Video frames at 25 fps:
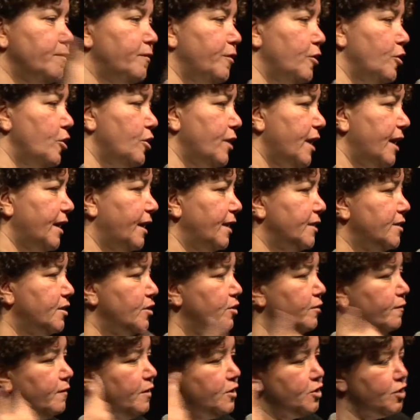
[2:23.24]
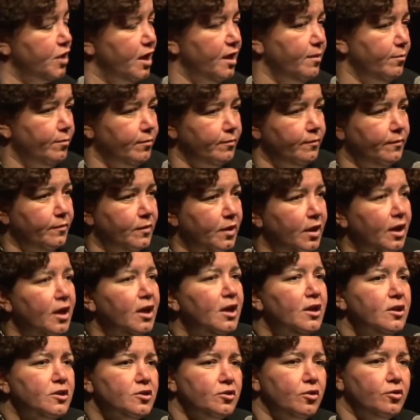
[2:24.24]
of her and get rid of the shame.
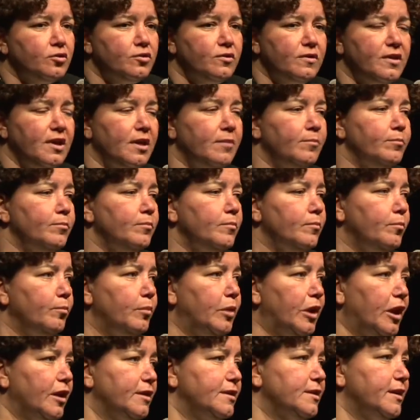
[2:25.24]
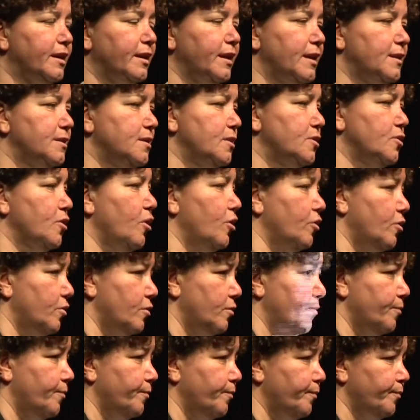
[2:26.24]
So to them, blood cleanses honor.
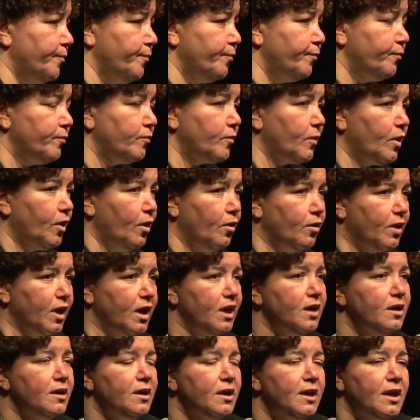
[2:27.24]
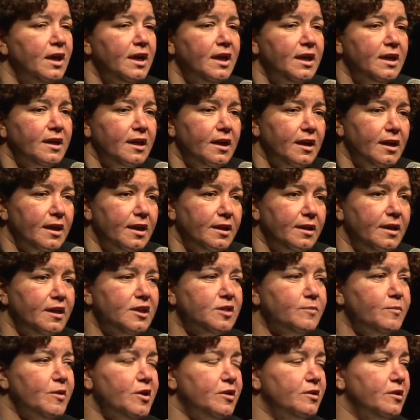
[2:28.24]
Okay? Uh,
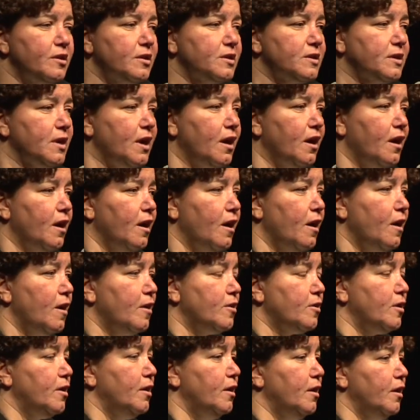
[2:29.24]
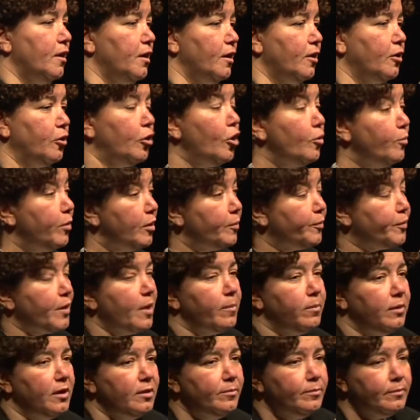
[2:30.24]
these murders are a global
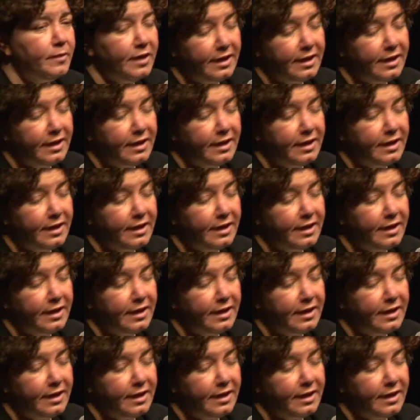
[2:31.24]
problem.